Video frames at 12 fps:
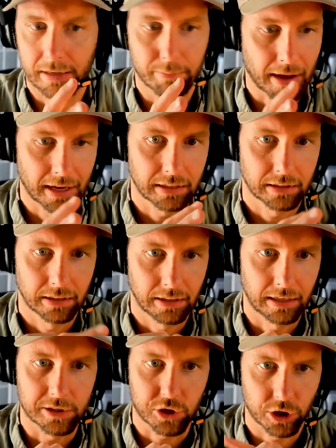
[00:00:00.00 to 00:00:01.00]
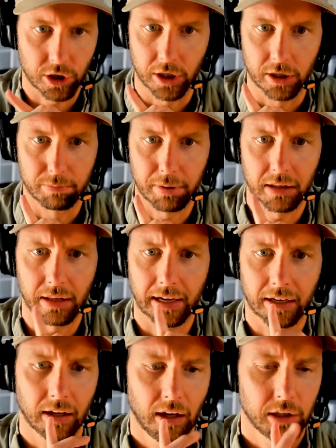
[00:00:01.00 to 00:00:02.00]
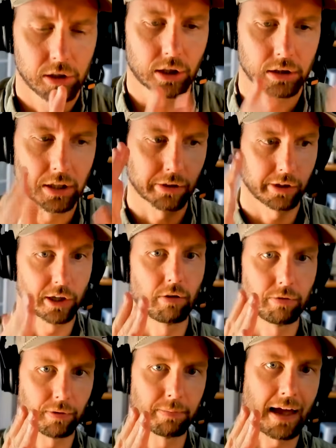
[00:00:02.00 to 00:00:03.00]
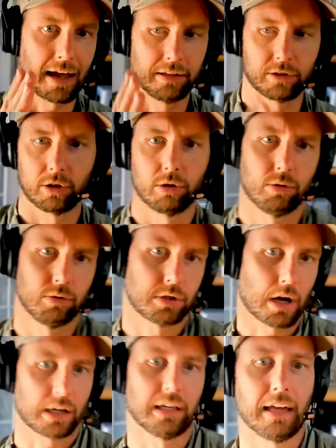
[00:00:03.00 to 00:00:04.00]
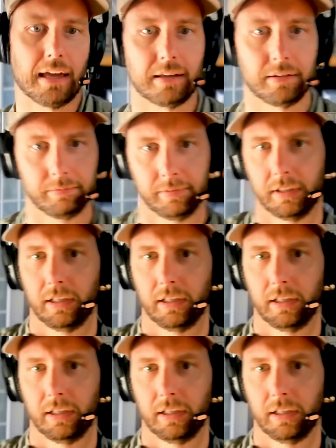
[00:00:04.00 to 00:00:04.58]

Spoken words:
might, and it should, but like, you could literally go from that to talking head,